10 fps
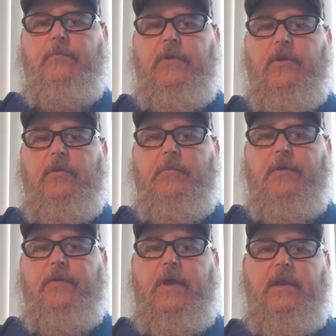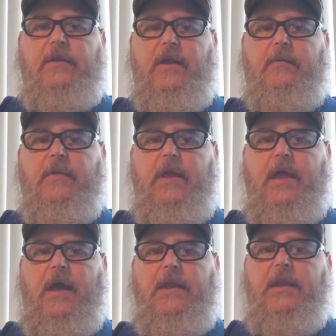a month ahead of time, that,
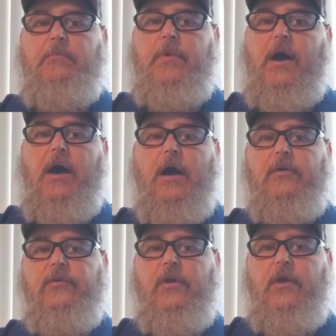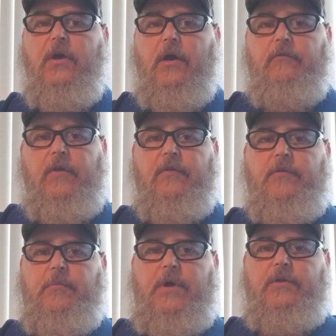hey, I need a box of
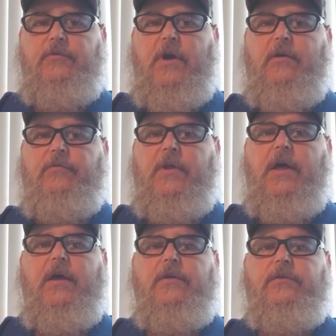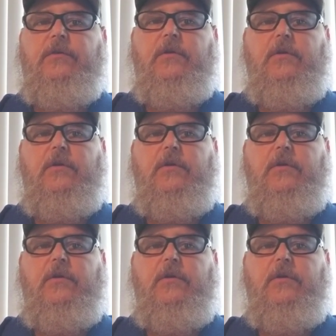nothing but trout flies.